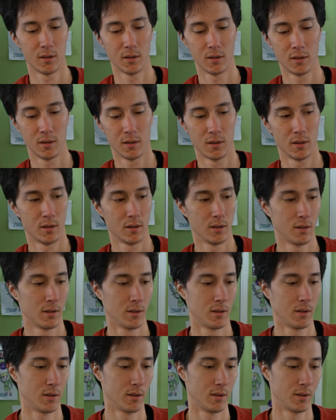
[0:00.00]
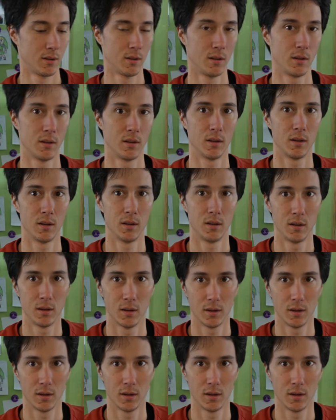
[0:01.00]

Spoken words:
(no one is talking)